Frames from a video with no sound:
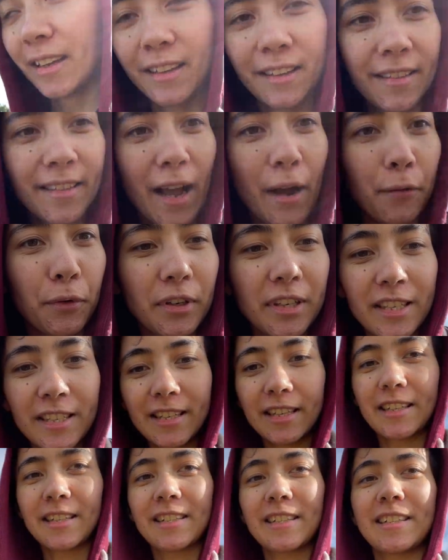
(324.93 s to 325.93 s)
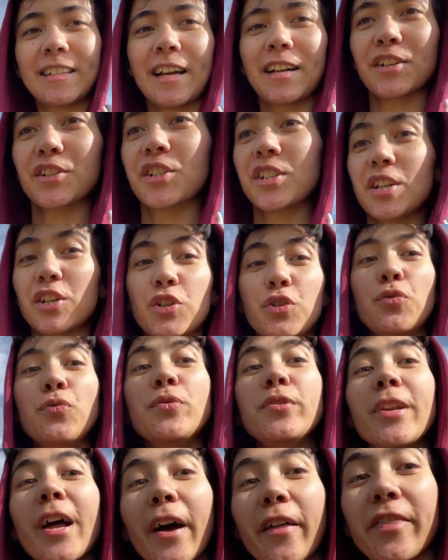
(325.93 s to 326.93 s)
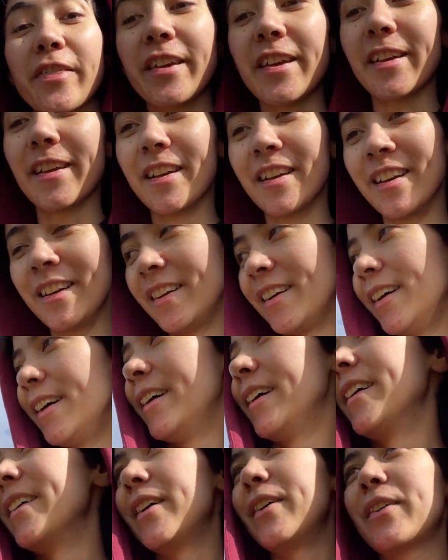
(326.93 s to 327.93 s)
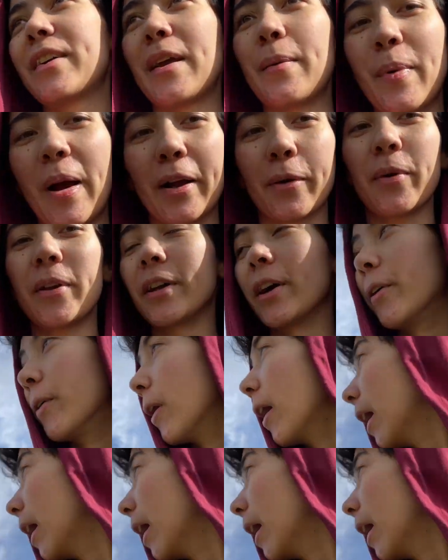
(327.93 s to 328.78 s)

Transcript: that wooden stick is attached to nothing. Okay, back we go.